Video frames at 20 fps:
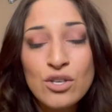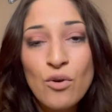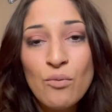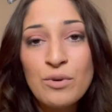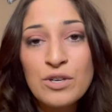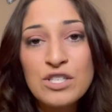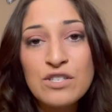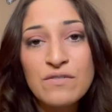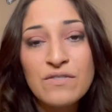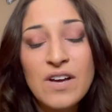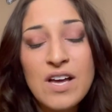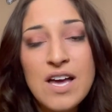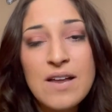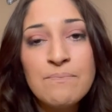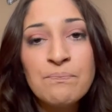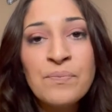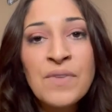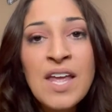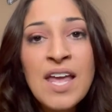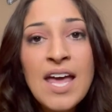much
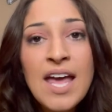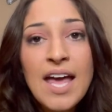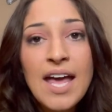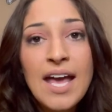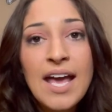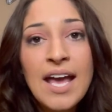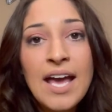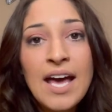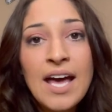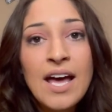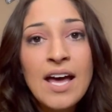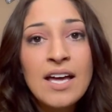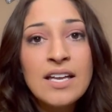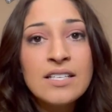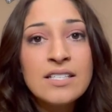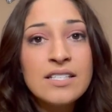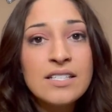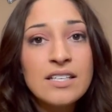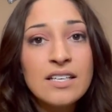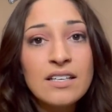fun.
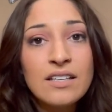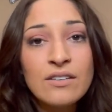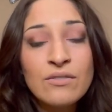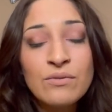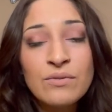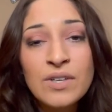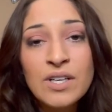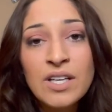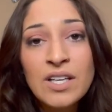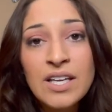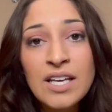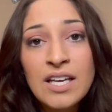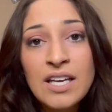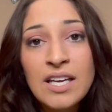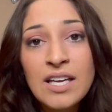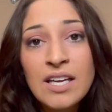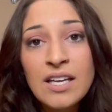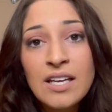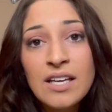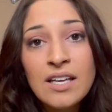And
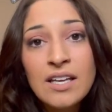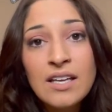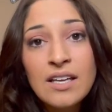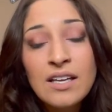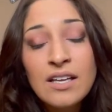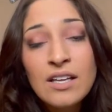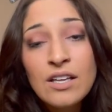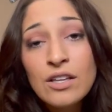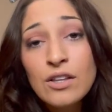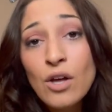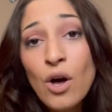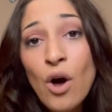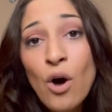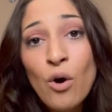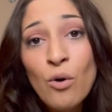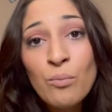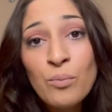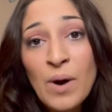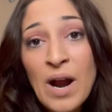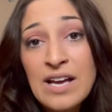really, the
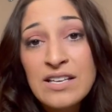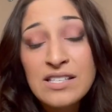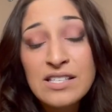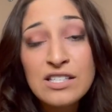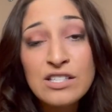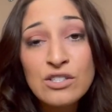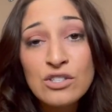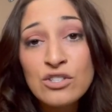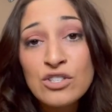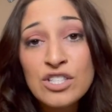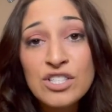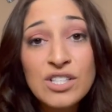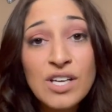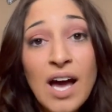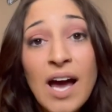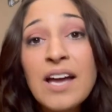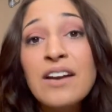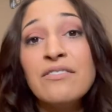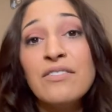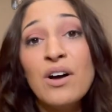home prices are just
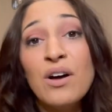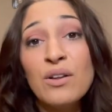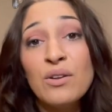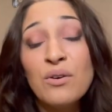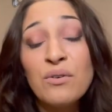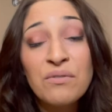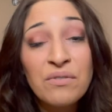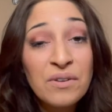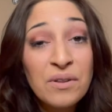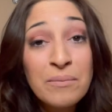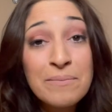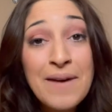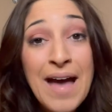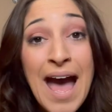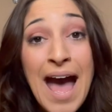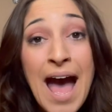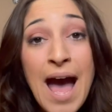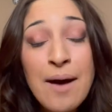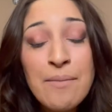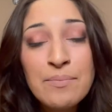kind of all over the
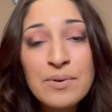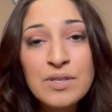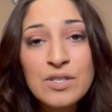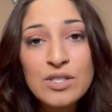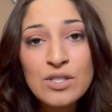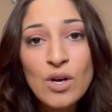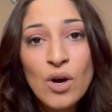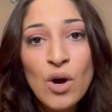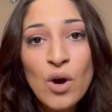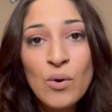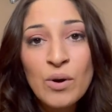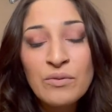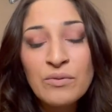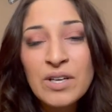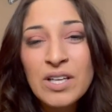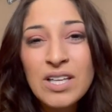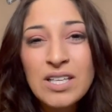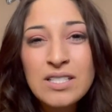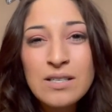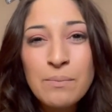map. So it
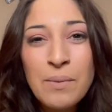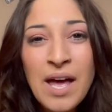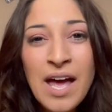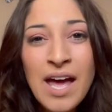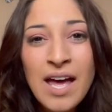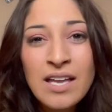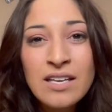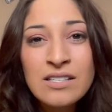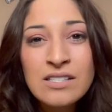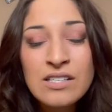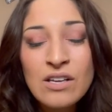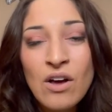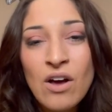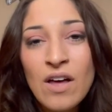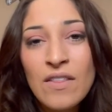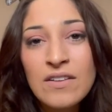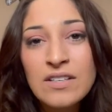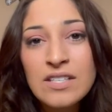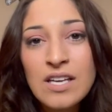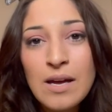really depends
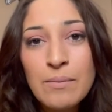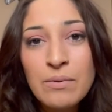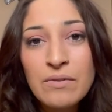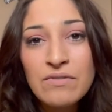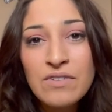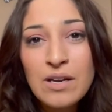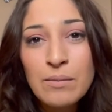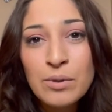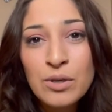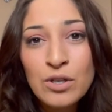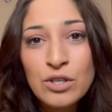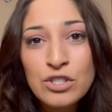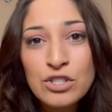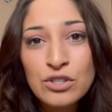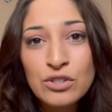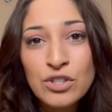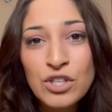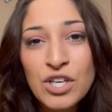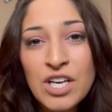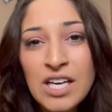on the type of neighborhood
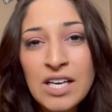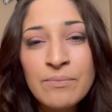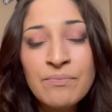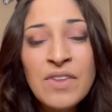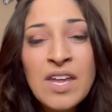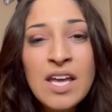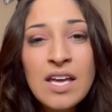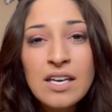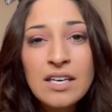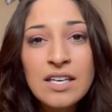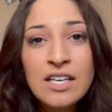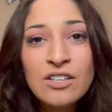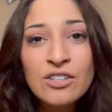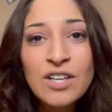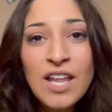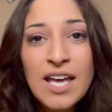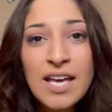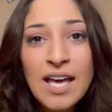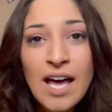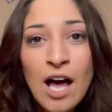you're looking. Near
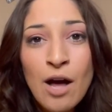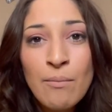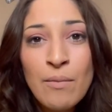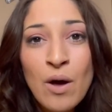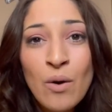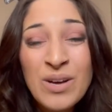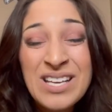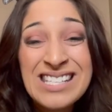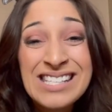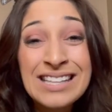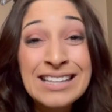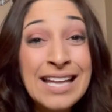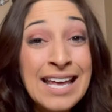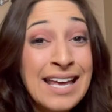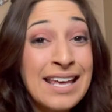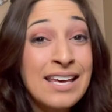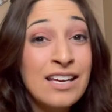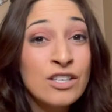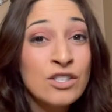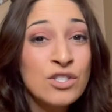Lake Elmo is
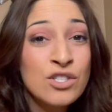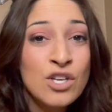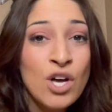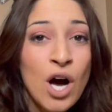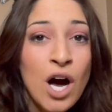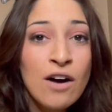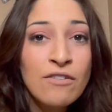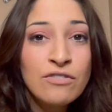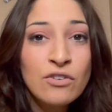Lake Hills Golf